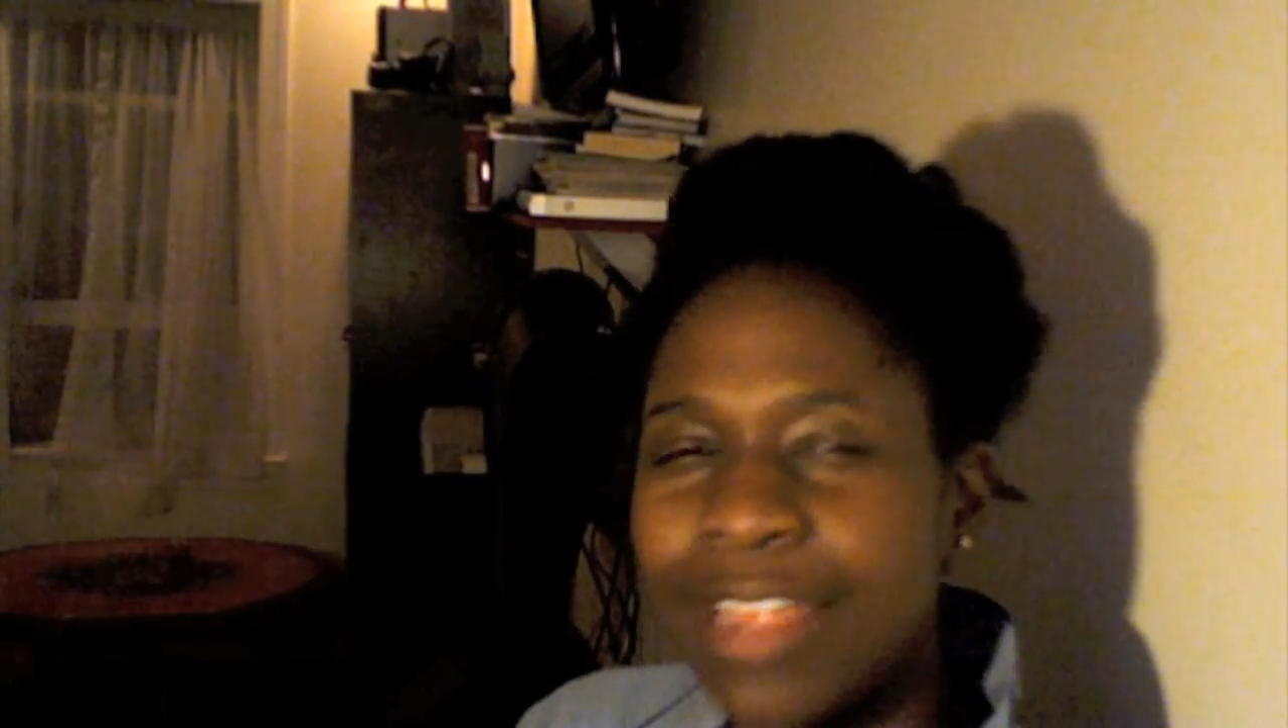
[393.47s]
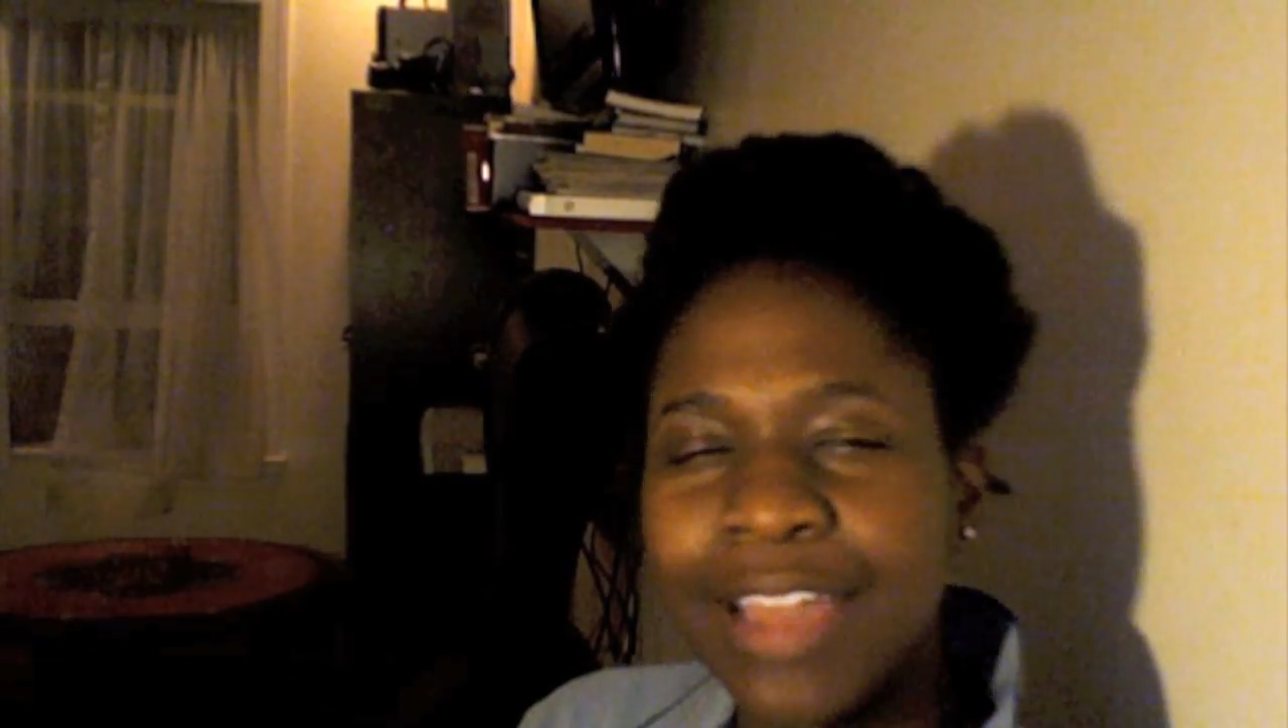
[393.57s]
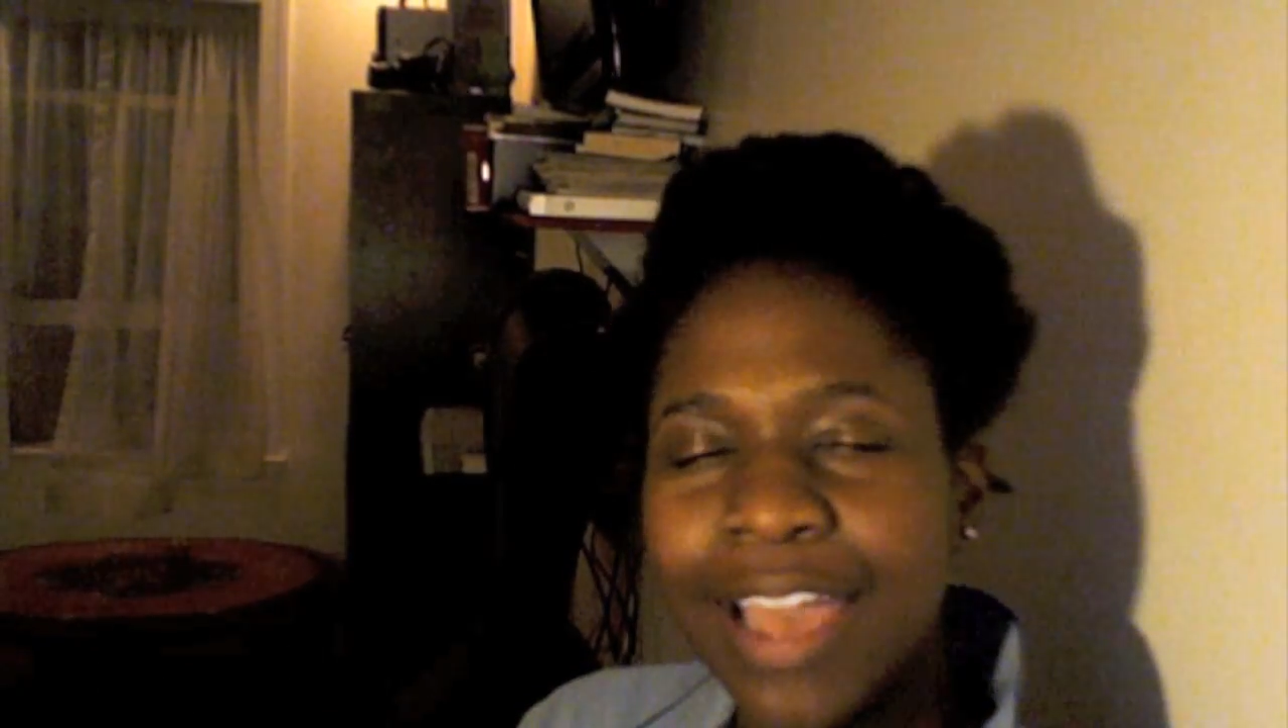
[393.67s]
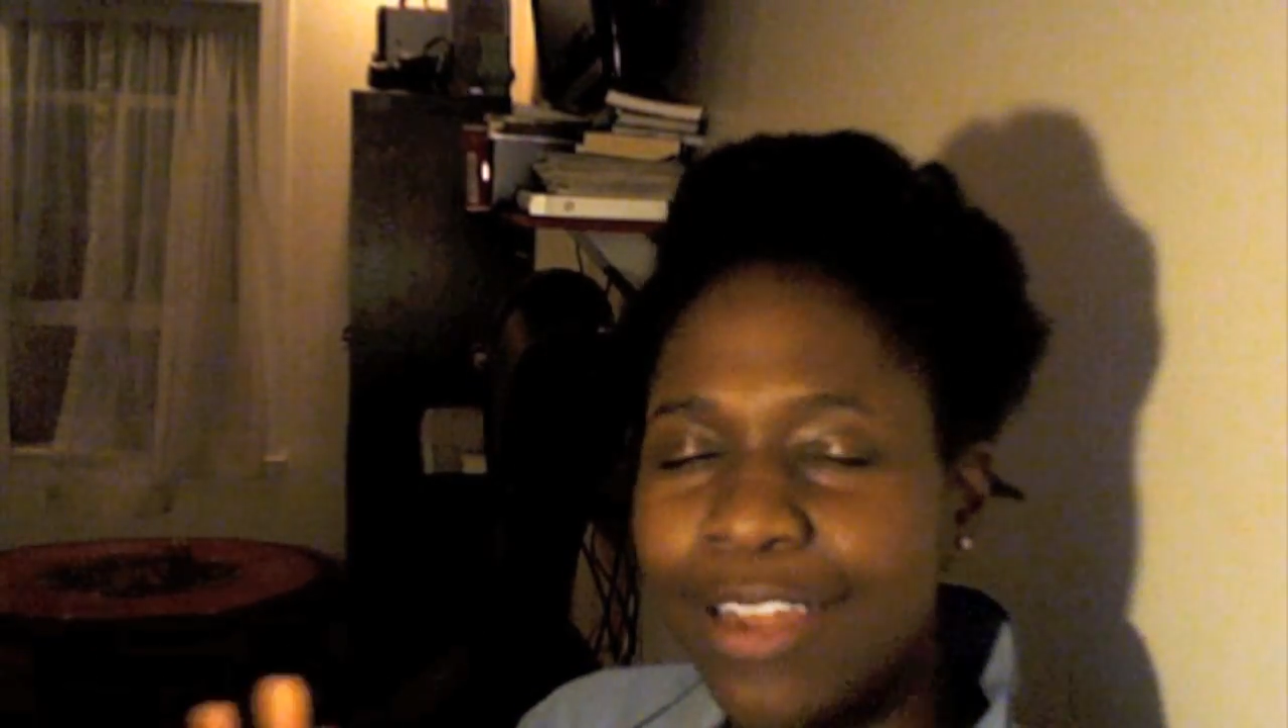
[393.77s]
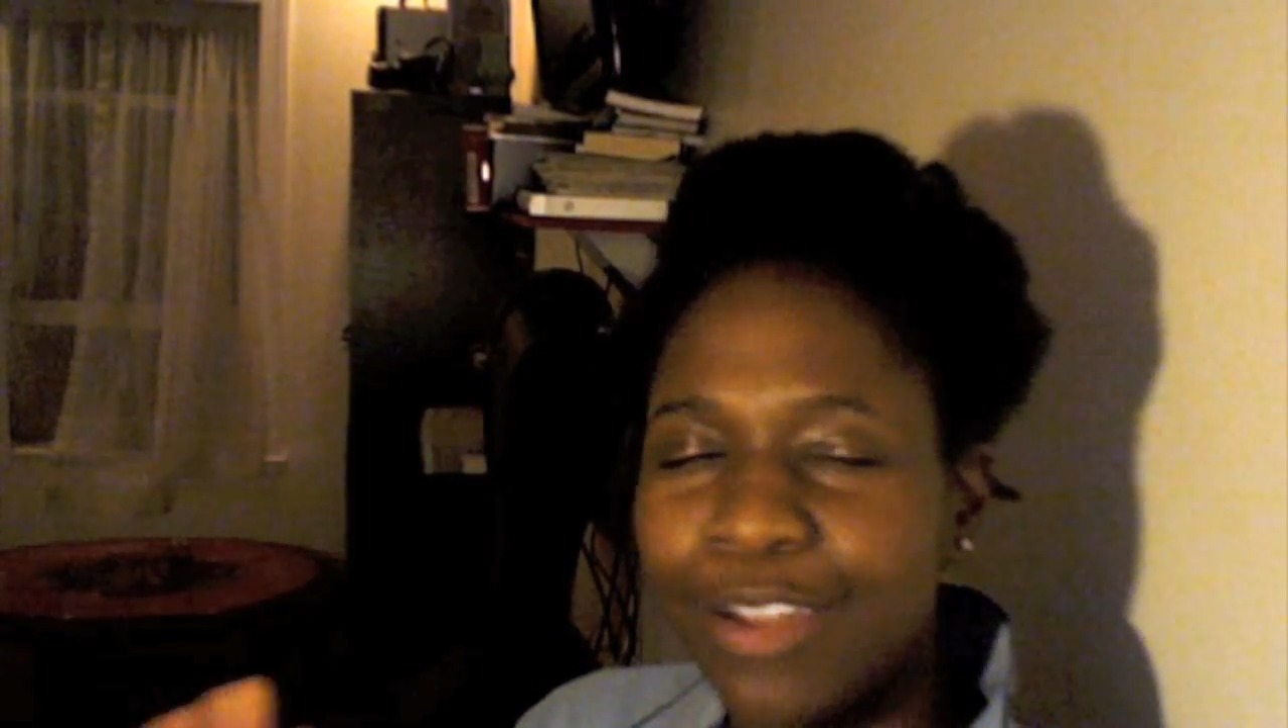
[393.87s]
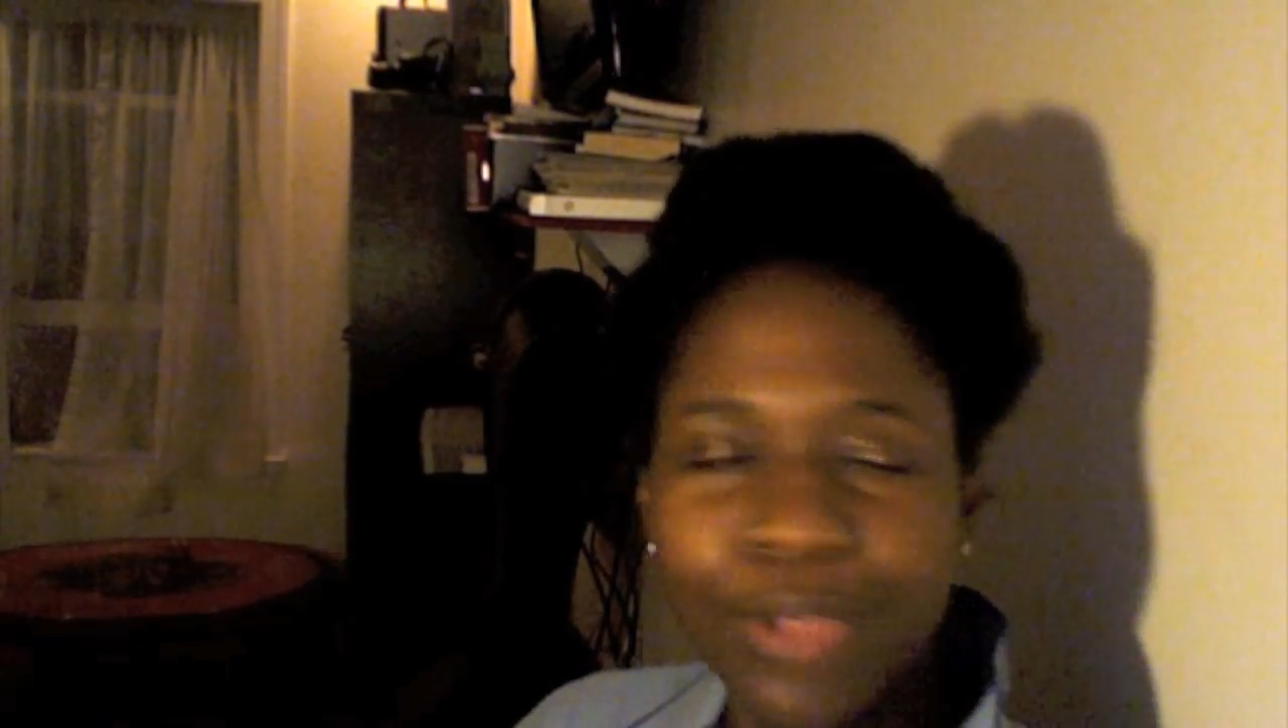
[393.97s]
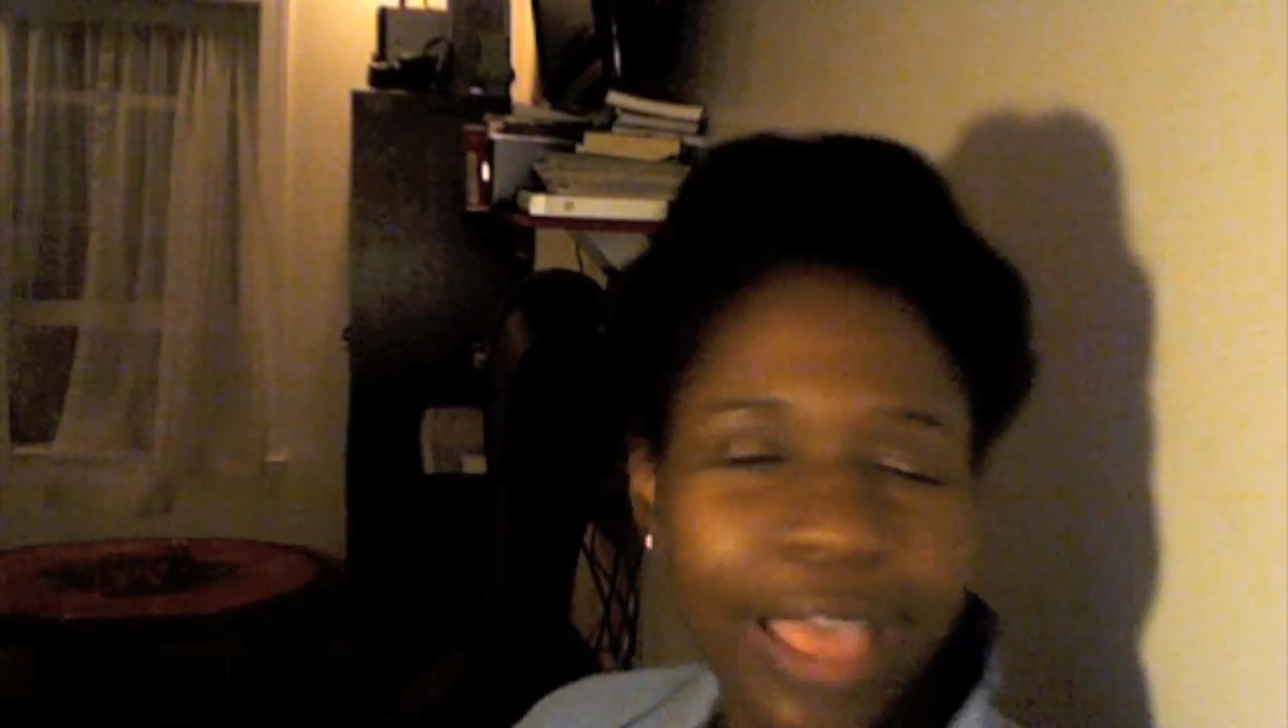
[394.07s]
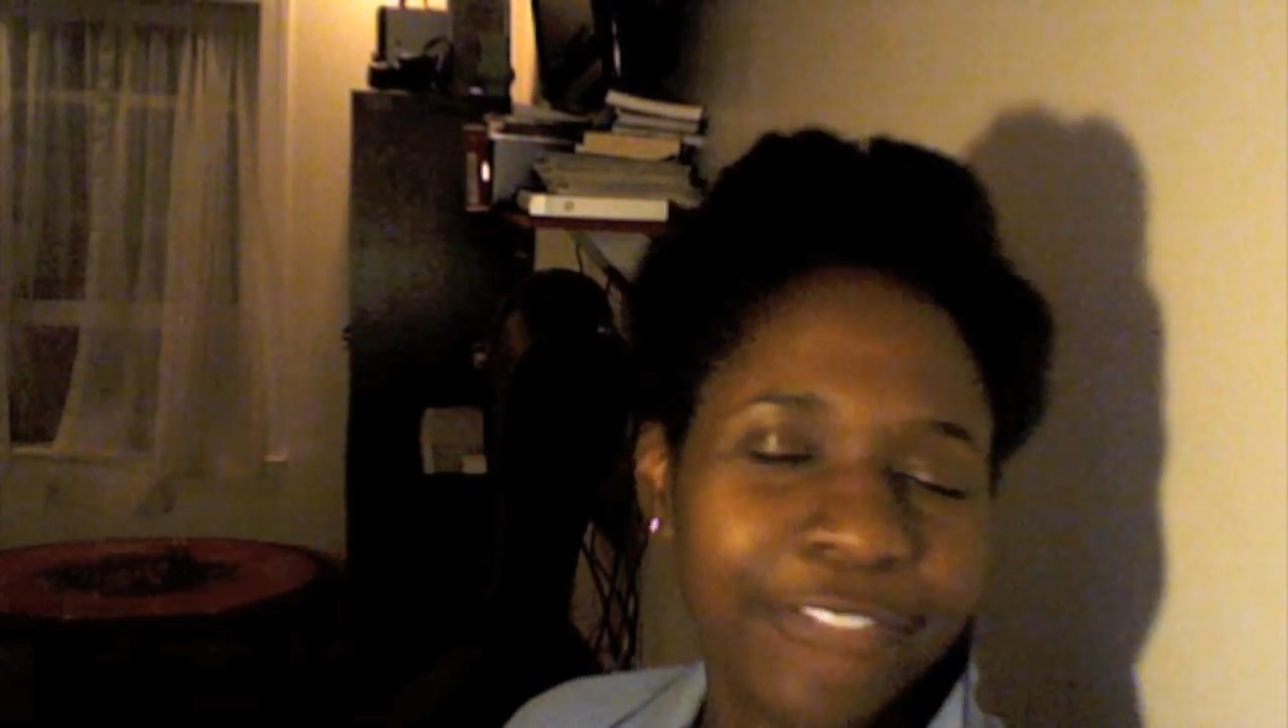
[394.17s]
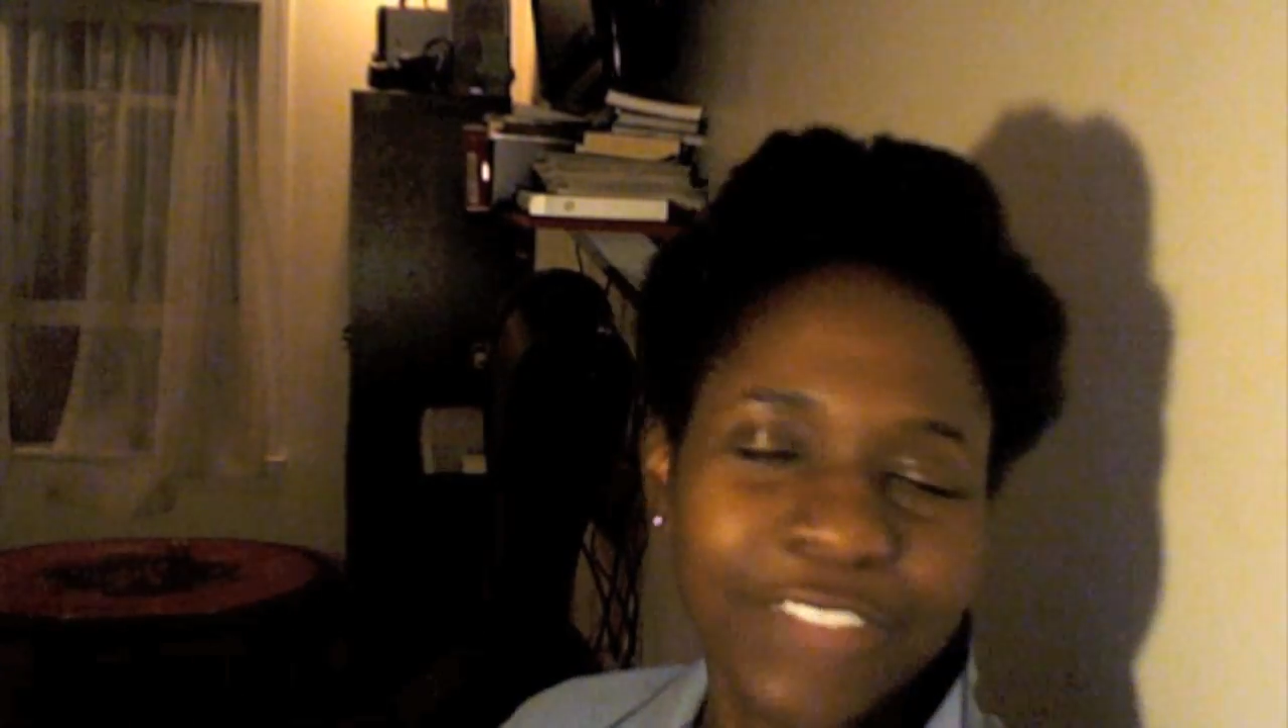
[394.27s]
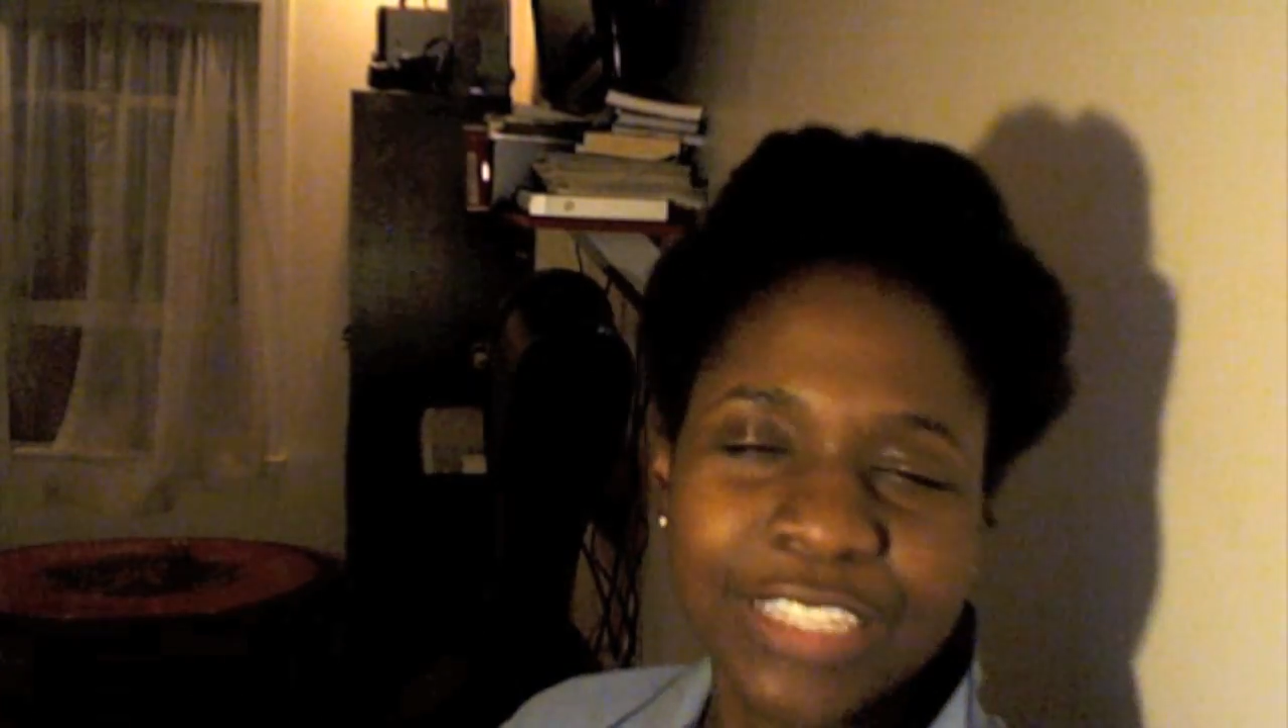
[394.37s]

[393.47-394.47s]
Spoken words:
and I know life